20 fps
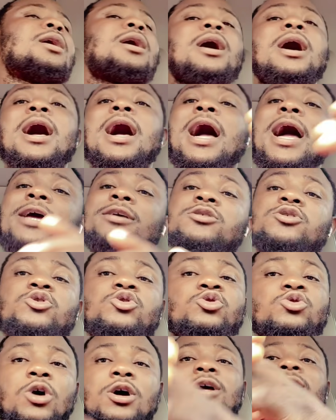I
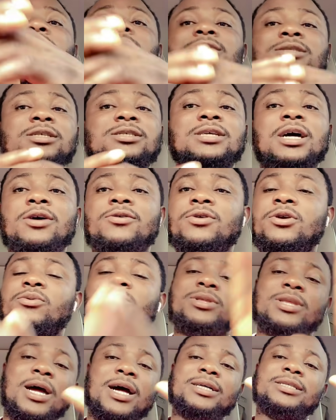strongly disagree
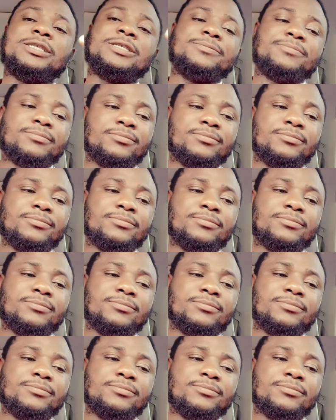with that.